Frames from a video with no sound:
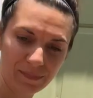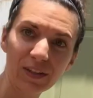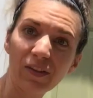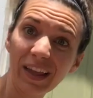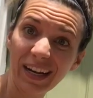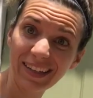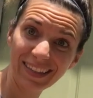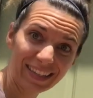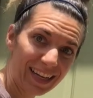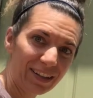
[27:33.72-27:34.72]
So that it
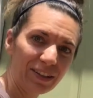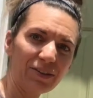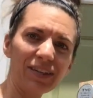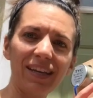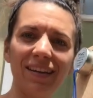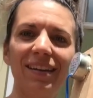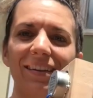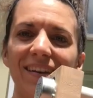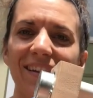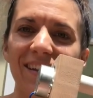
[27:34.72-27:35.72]
doesn't get glued.
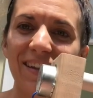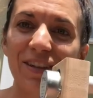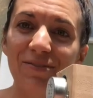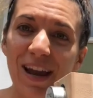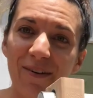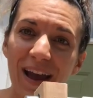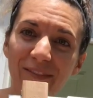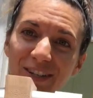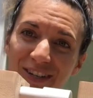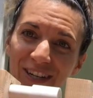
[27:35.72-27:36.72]
You now have
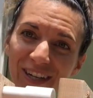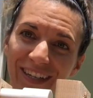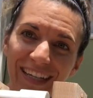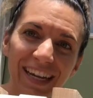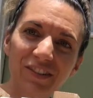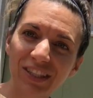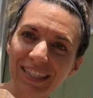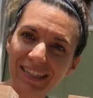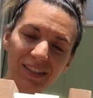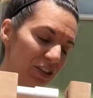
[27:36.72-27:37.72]
a turner. It just
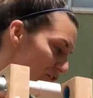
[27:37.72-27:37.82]
needs to